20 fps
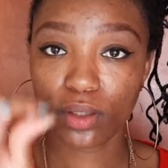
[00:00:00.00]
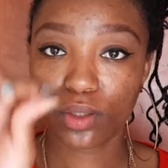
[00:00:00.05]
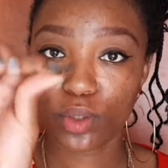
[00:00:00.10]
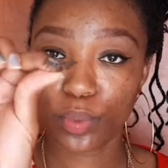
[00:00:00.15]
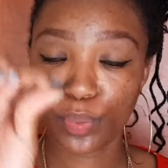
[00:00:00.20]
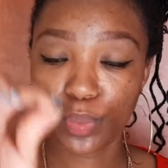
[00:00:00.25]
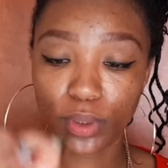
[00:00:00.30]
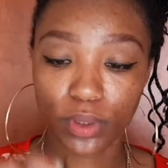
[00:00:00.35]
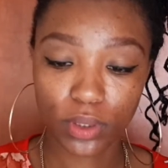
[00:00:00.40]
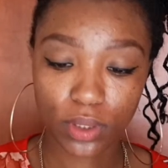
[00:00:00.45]
need
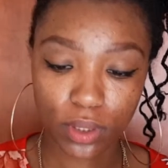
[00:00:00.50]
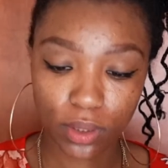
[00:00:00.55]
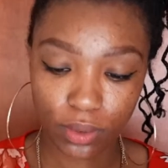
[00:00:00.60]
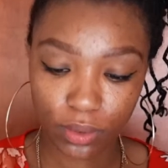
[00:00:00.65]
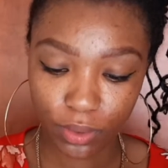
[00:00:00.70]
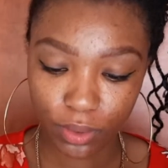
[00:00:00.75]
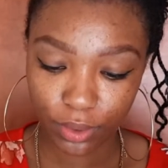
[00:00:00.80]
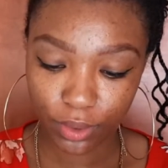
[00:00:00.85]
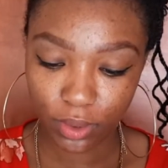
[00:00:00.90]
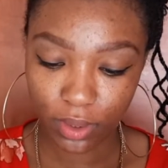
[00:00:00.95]
to put
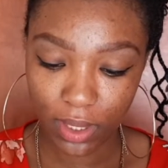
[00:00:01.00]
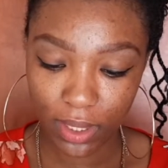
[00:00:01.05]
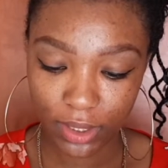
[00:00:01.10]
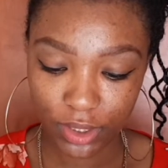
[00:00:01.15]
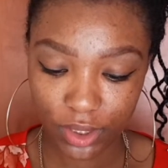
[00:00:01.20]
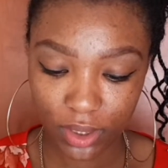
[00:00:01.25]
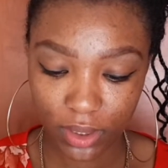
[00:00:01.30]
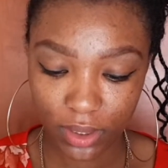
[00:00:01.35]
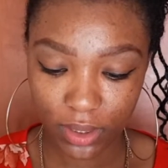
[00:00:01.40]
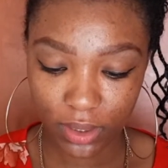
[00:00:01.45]
glue on your
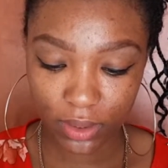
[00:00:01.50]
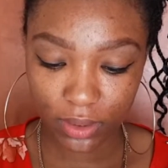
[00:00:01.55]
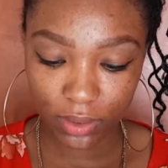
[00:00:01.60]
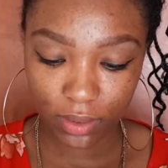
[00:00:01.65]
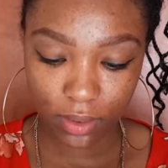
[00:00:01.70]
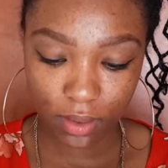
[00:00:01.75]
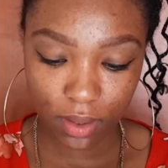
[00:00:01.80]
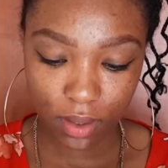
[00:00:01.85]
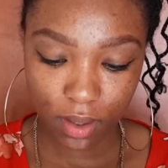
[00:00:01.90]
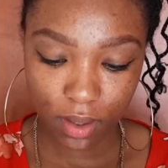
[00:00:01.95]
lashes.